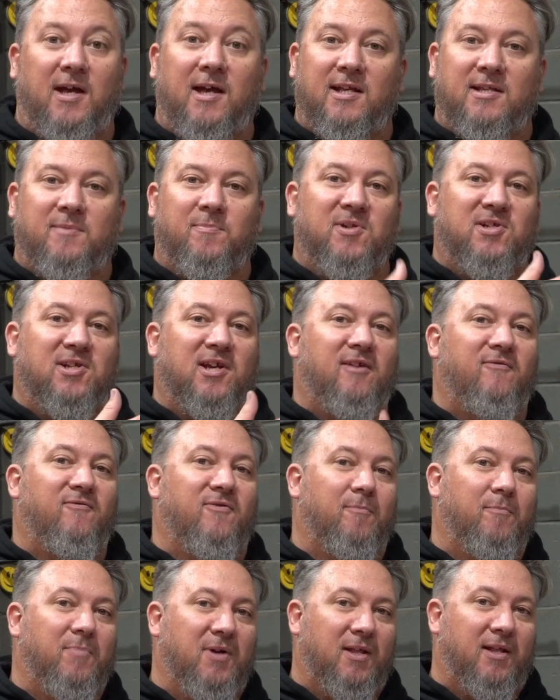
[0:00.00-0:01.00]
It's machined
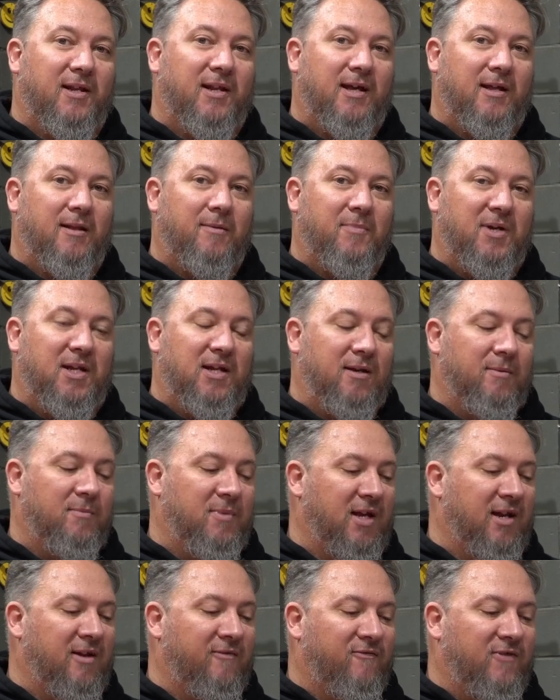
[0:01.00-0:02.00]
from billet aluminium
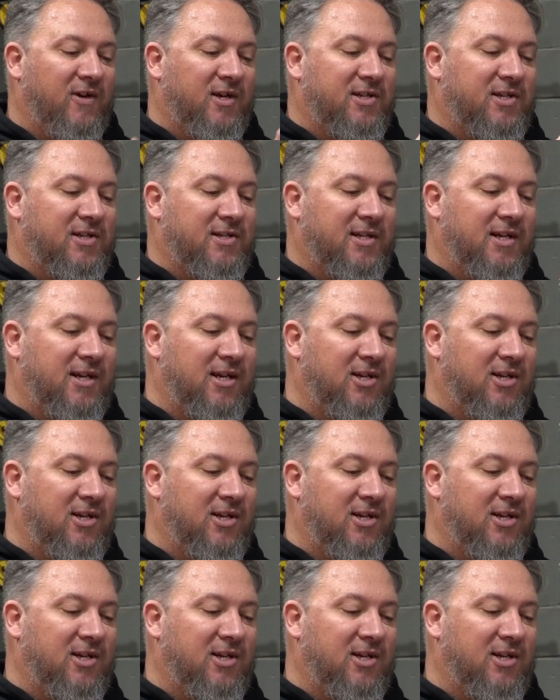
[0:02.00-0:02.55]
and it features an